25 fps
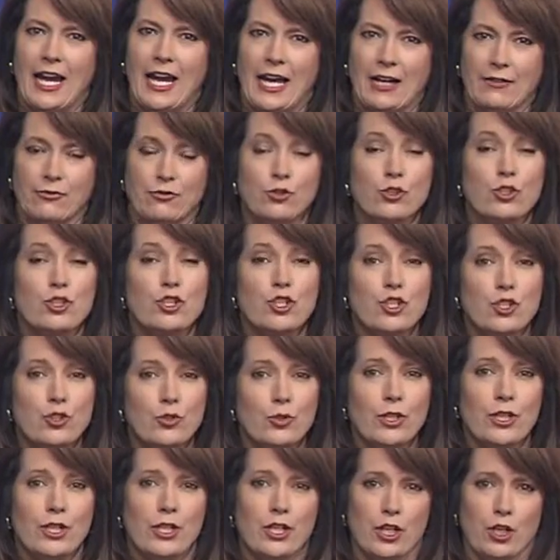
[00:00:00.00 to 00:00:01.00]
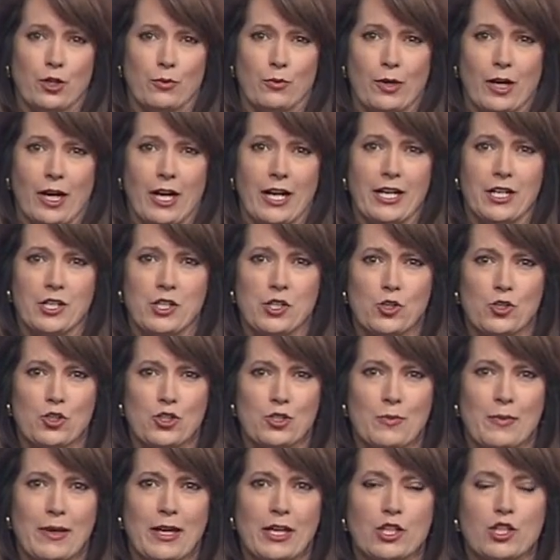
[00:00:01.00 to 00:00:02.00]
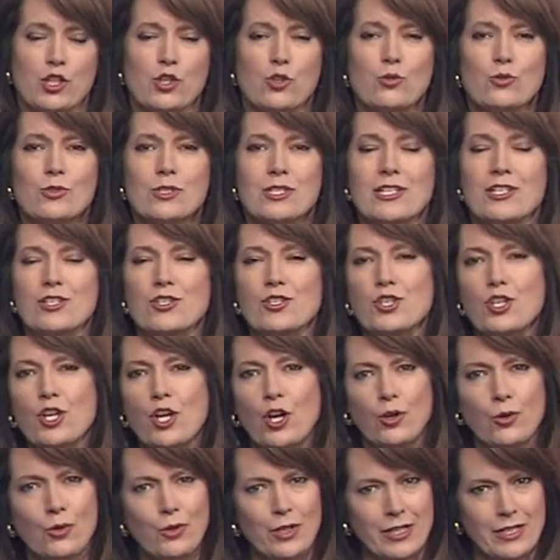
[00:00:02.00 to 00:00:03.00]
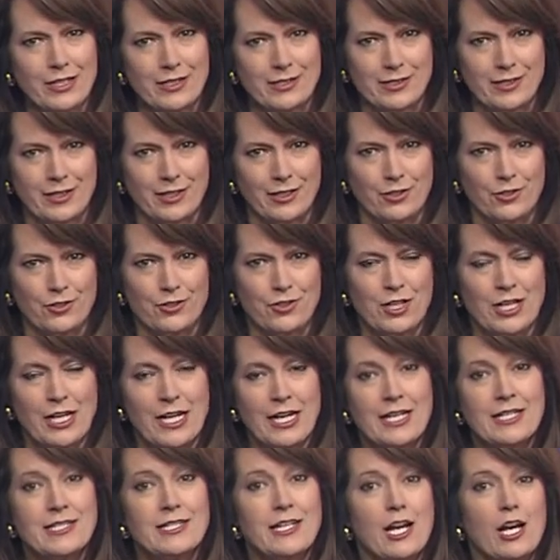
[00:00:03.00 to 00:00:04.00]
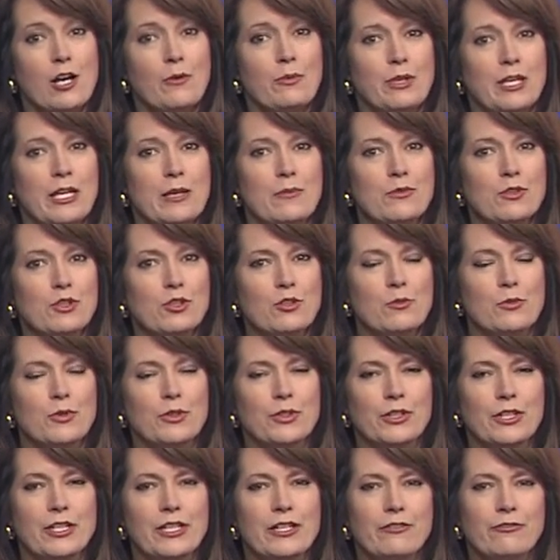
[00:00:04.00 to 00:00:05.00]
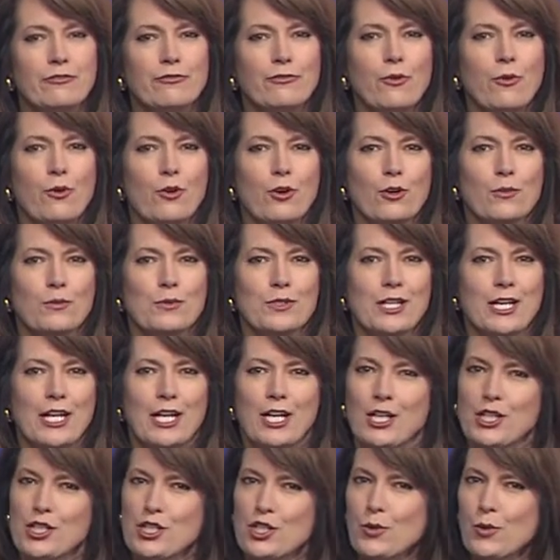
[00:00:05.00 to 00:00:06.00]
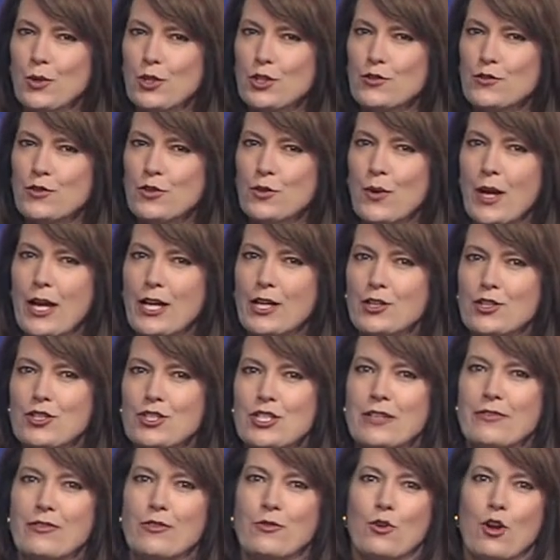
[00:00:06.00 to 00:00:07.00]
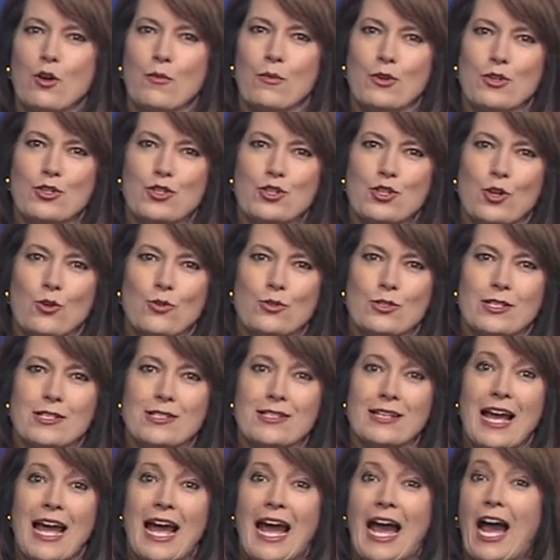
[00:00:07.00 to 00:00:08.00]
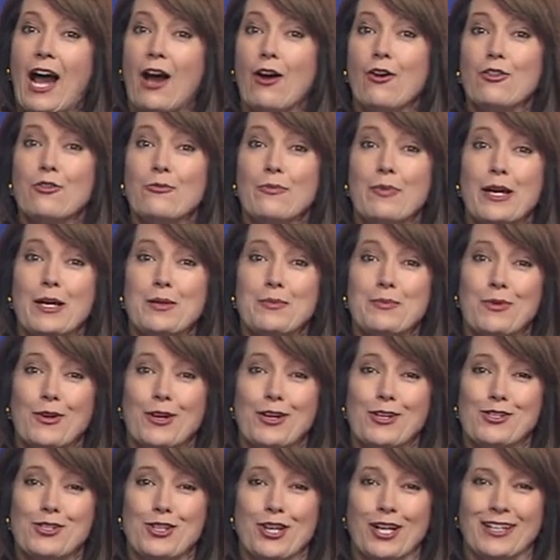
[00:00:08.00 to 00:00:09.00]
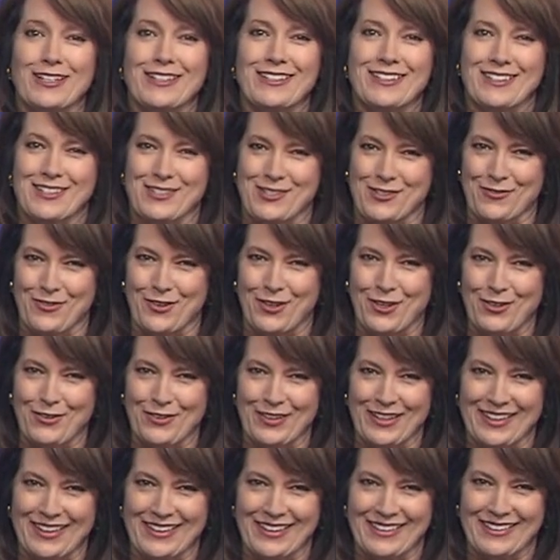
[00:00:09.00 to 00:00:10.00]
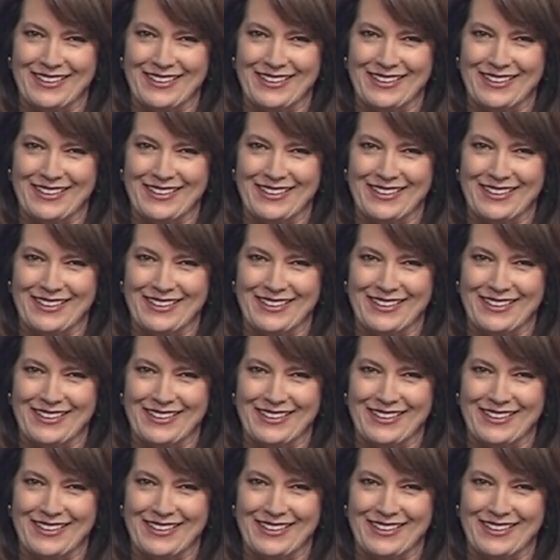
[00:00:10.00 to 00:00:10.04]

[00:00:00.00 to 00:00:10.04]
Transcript: After a shooting nearby, a Tulsa man used his coding skills to help keep the community informed. two X U anchor Stephen Romo shows us how the pet project is evolving.